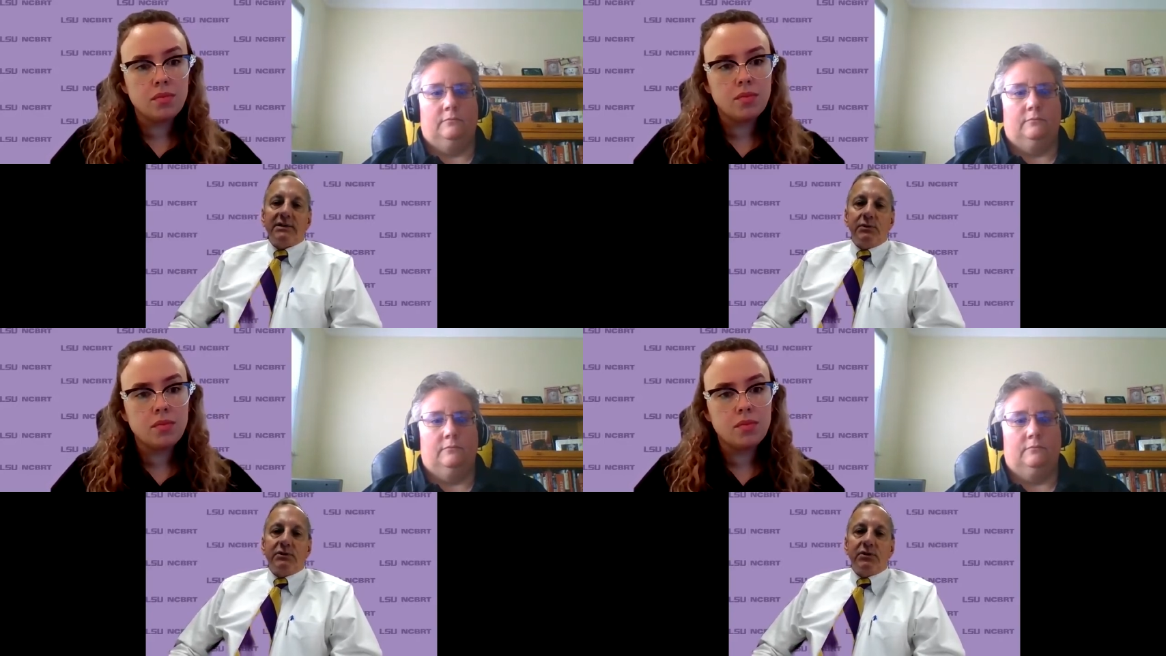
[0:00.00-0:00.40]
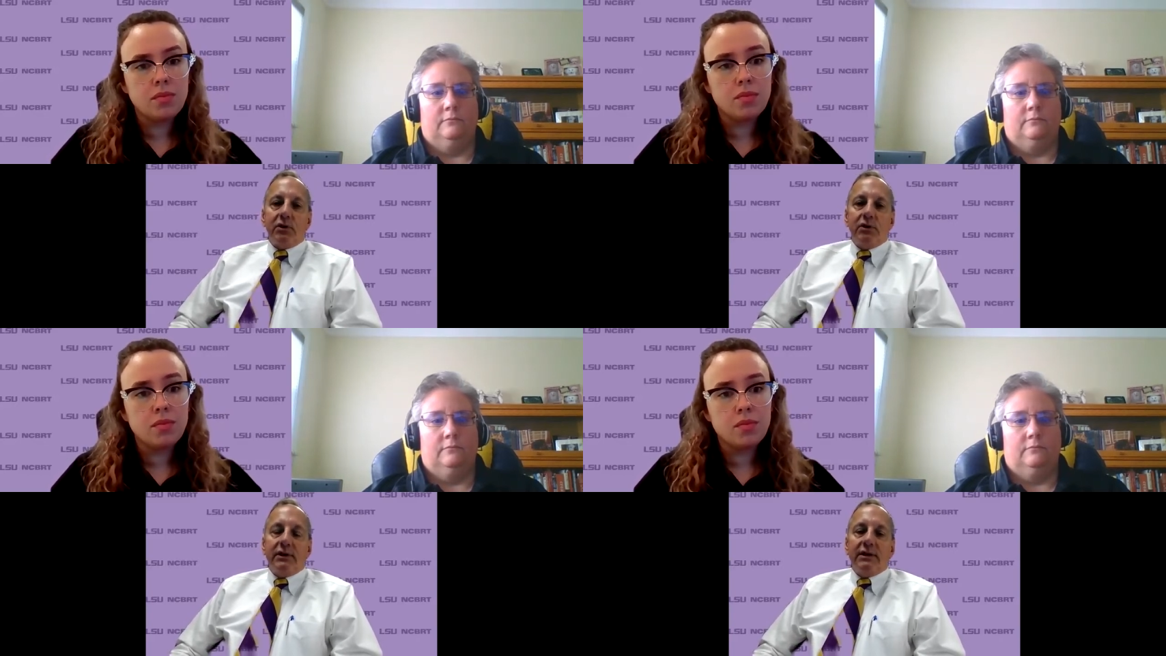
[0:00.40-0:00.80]
Speaker 1: We started
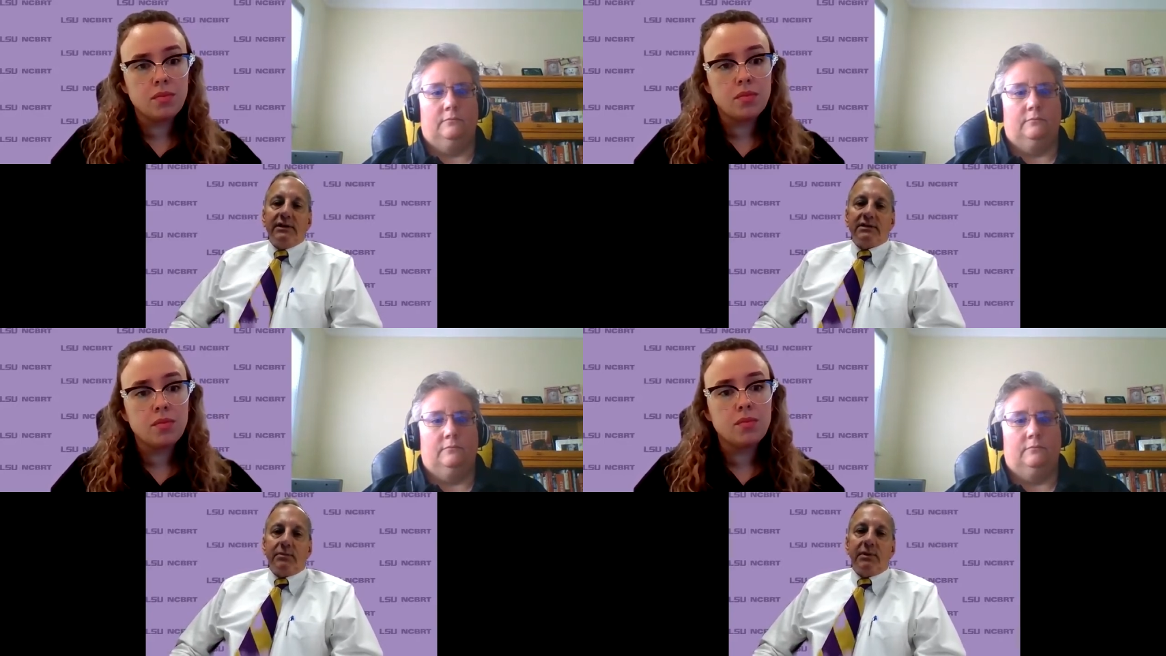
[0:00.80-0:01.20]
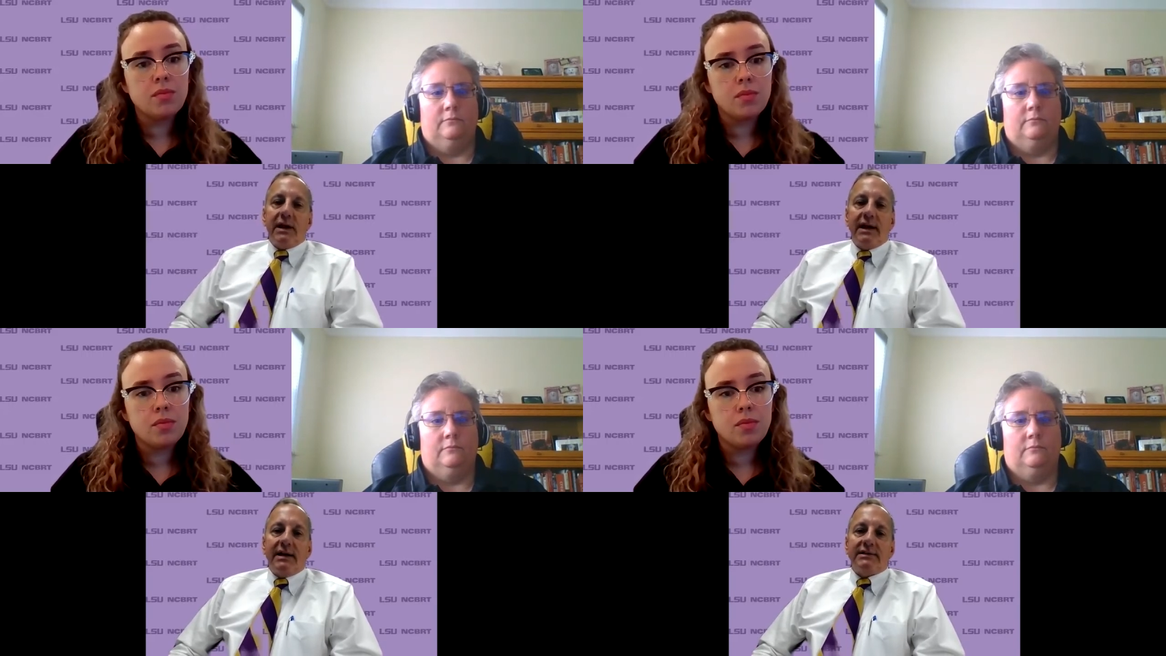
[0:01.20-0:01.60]
looking at
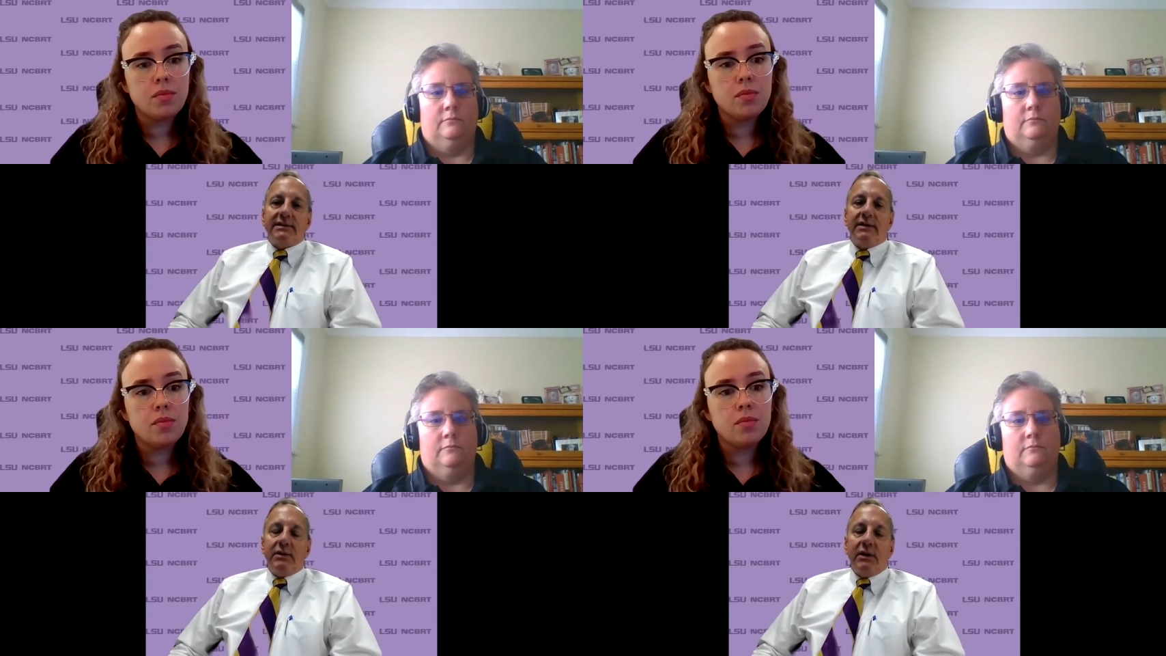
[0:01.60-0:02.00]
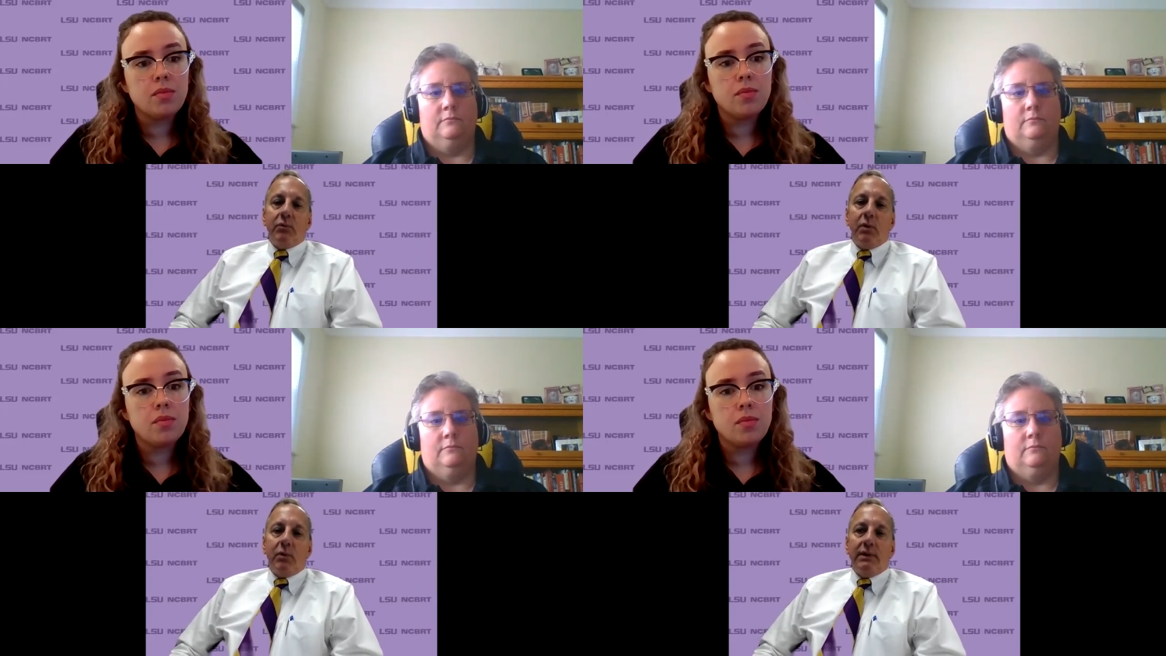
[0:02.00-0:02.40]
supplies and, and
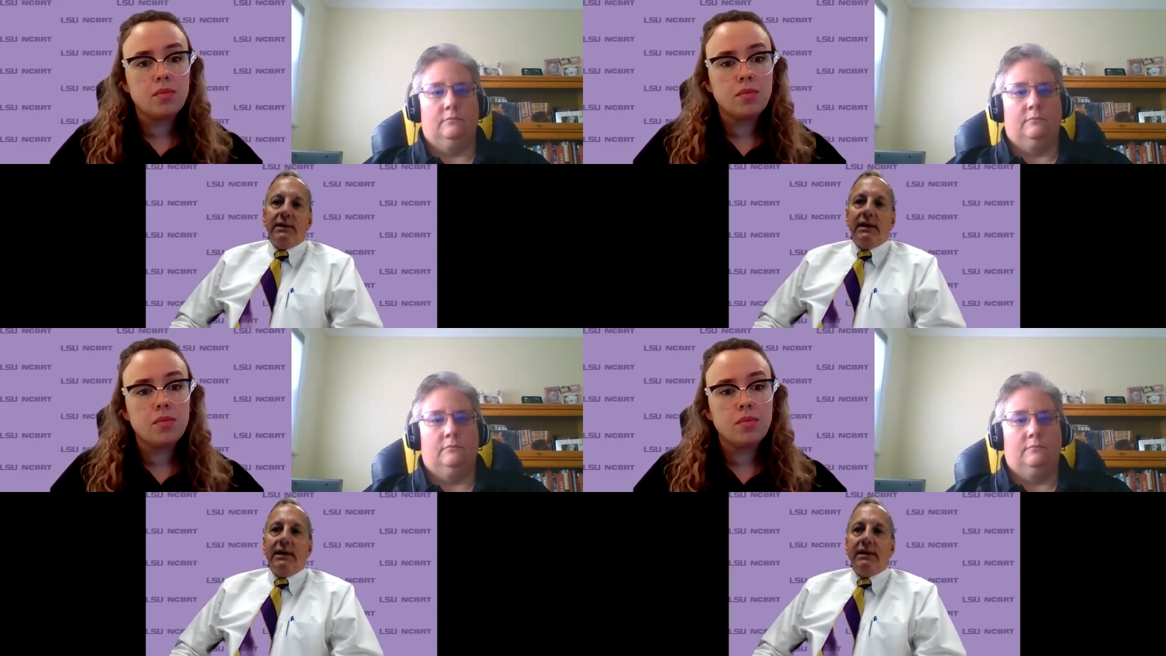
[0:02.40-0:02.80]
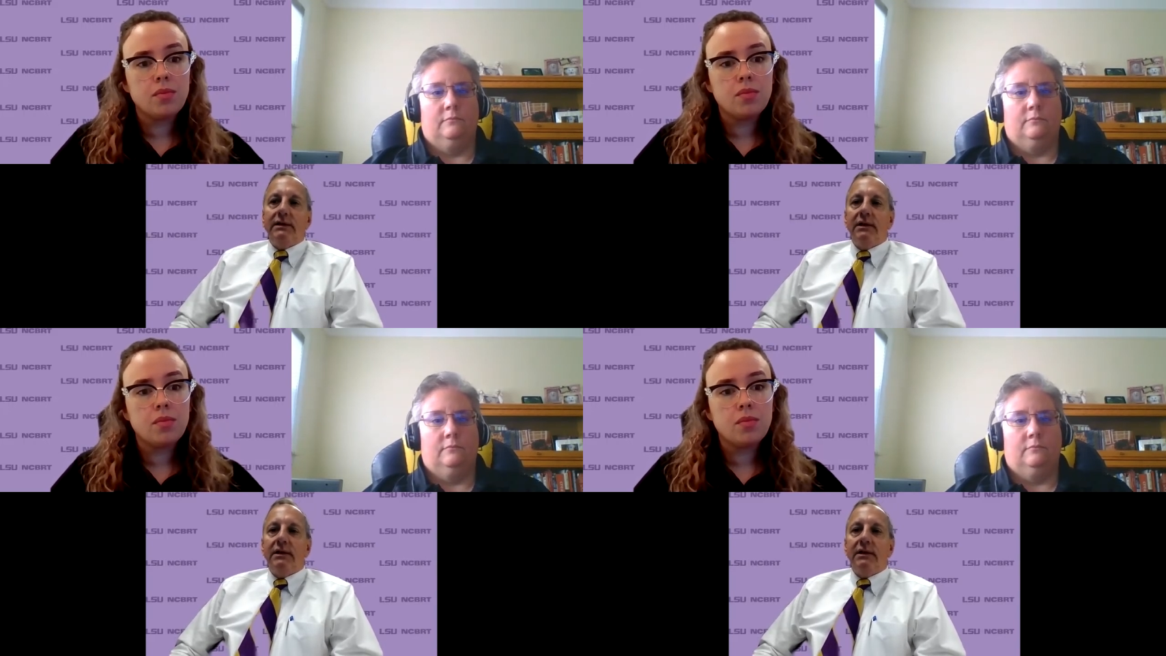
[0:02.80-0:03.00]
what we need.